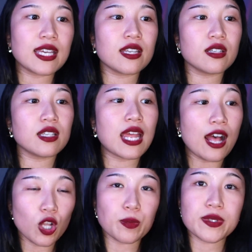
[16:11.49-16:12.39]
It
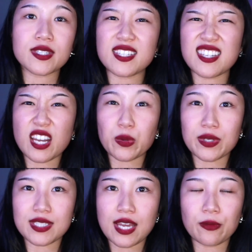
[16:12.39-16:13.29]
helps to narrow
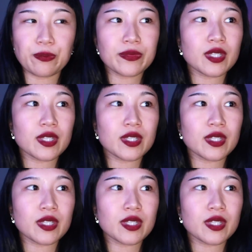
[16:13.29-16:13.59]
it down.